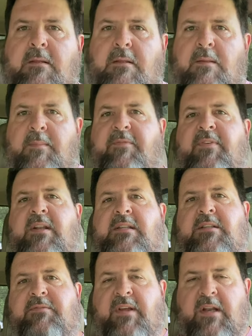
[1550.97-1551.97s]
Let me finish
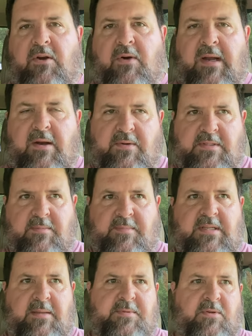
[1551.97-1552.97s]
this video out with some
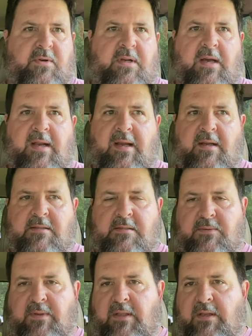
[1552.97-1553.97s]
tips on cutouts.
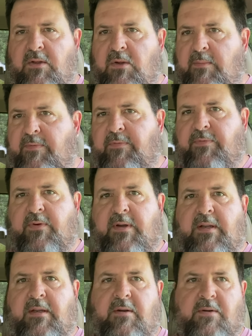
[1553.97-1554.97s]
Whether you're doing them for
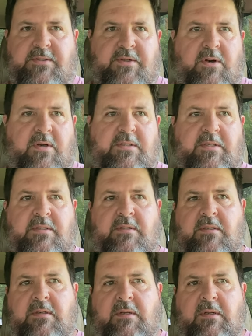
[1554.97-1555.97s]
free or charging,
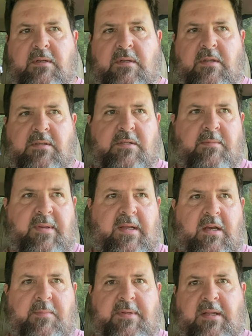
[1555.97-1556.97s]
this should be a
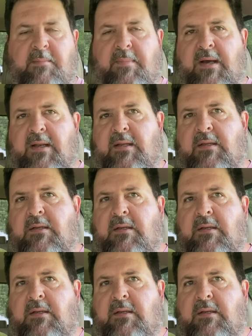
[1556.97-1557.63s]
help to anybody.